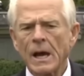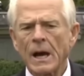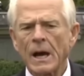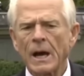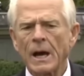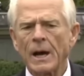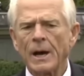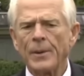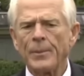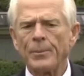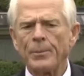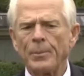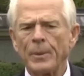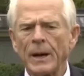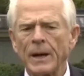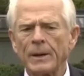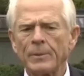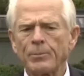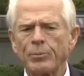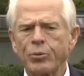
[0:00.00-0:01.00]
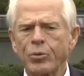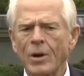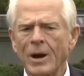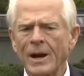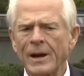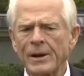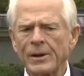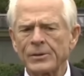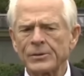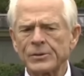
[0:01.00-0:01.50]
but
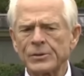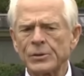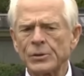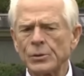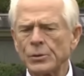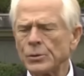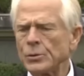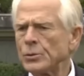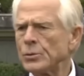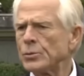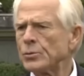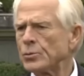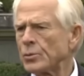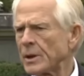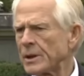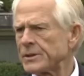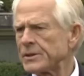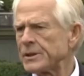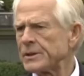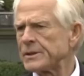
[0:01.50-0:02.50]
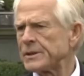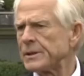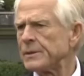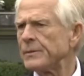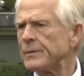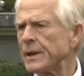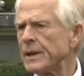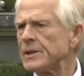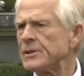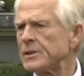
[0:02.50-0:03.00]
prior to Russia's
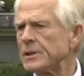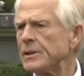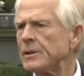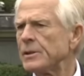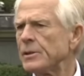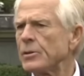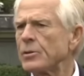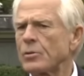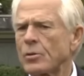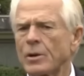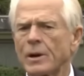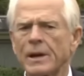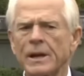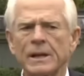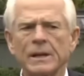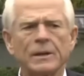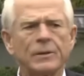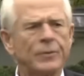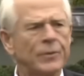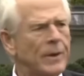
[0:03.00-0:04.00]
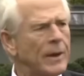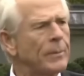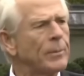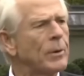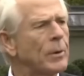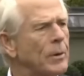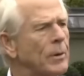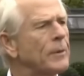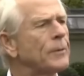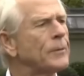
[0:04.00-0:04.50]
invasion of Ukraine in
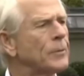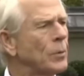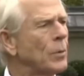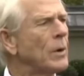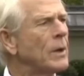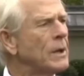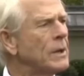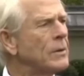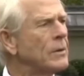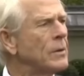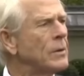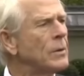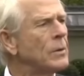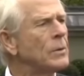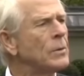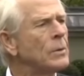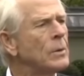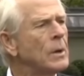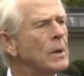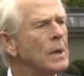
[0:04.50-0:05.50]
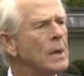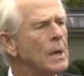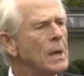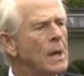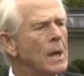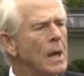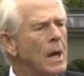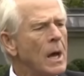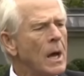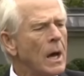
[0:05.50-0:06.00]
February of 22,
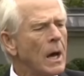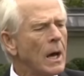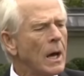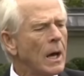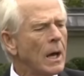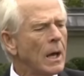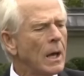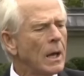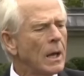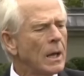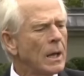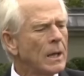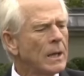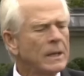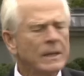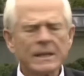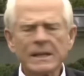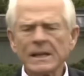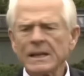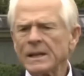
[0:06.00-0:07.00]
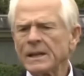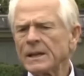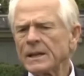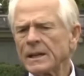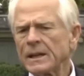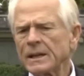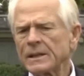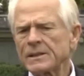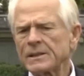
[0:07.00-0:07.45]
India